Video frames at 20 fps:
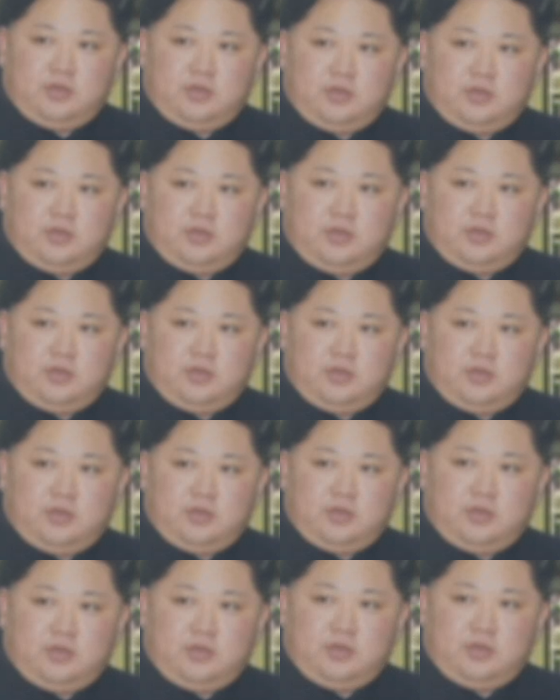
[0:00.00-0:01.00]

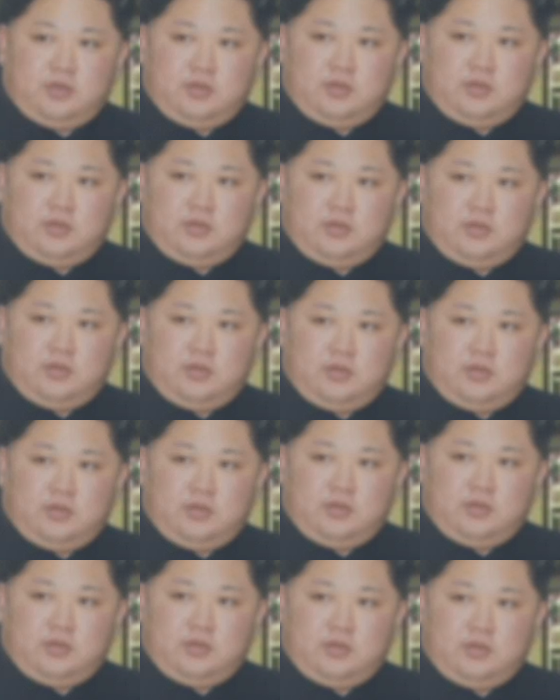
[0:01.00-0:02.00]

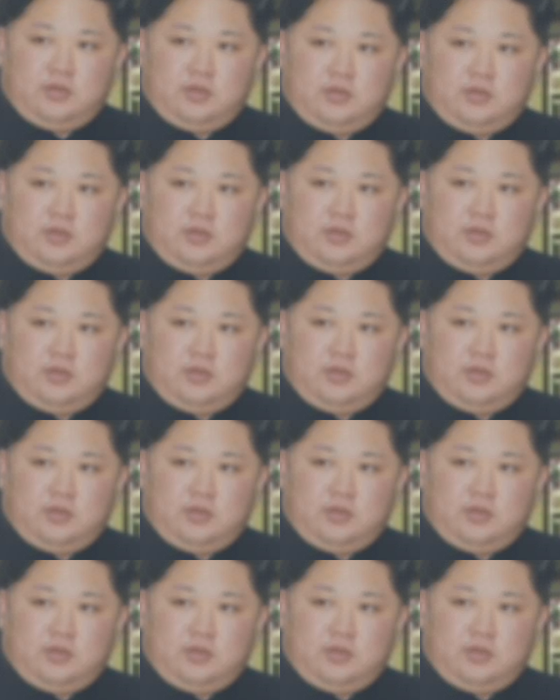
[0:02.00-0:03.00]

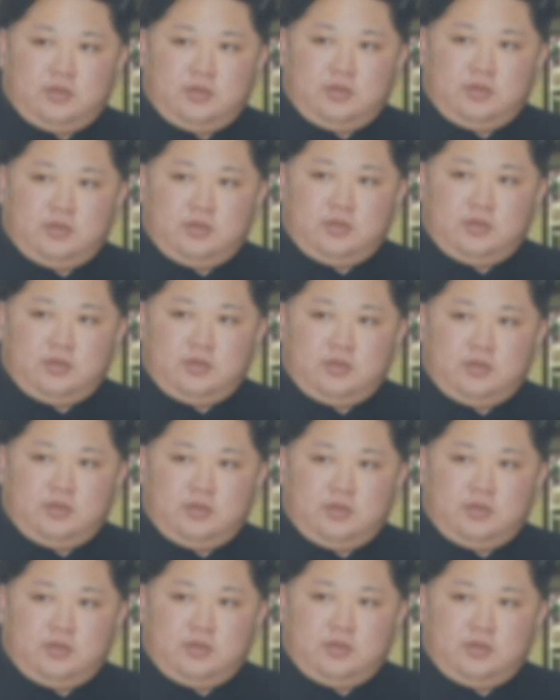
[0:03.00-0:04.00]

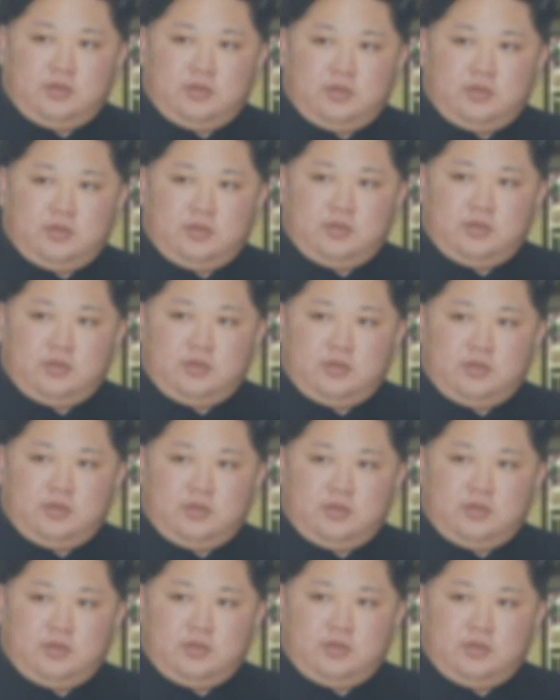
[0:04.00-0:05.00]

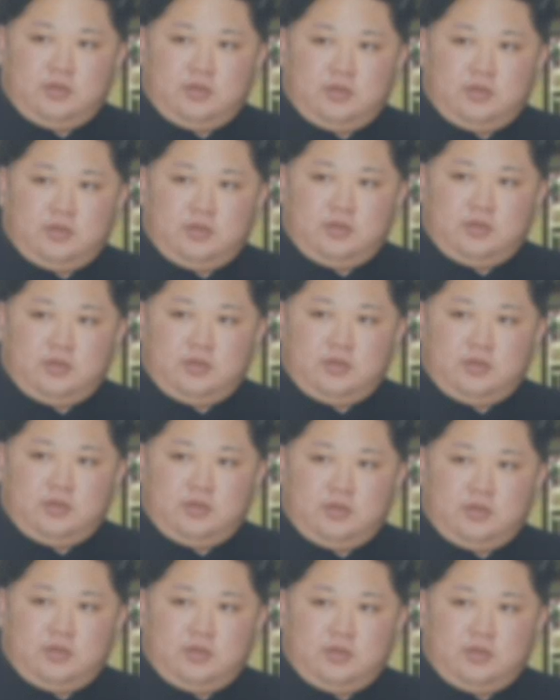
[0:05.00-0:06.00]

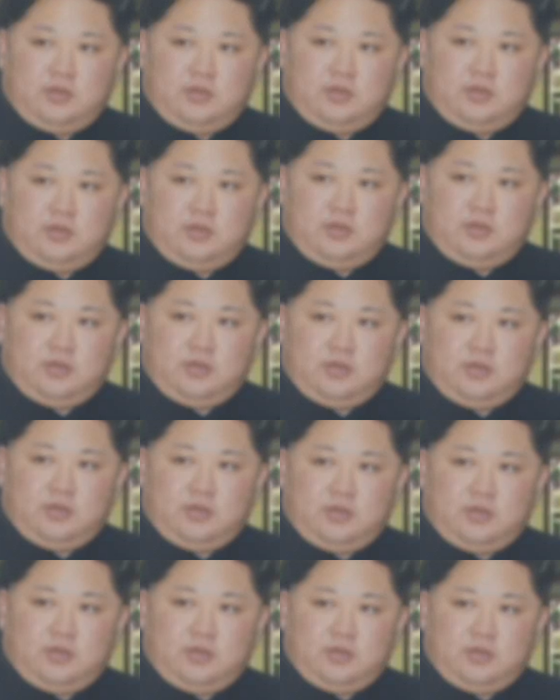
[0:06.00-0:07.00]

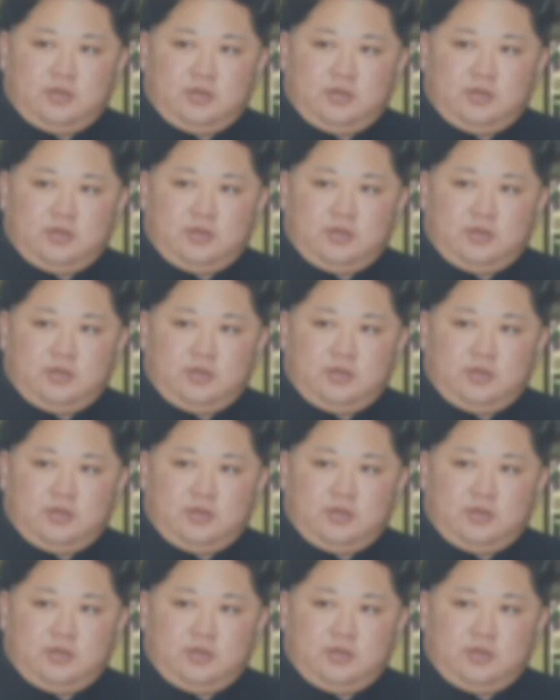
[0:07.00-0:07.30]
The person shown says nothing.